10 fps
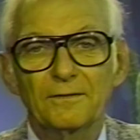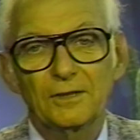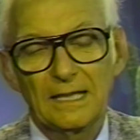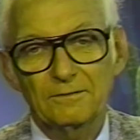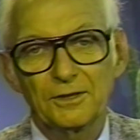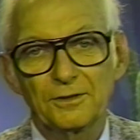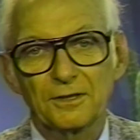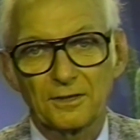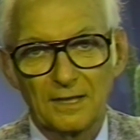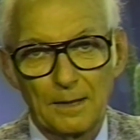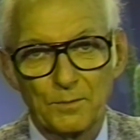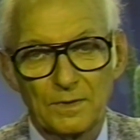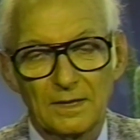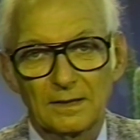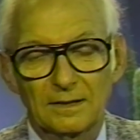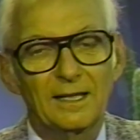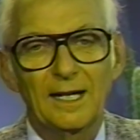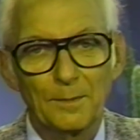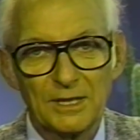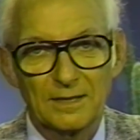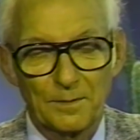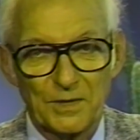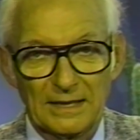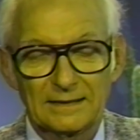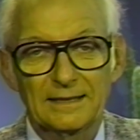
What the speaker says: you have to use a hobby subject,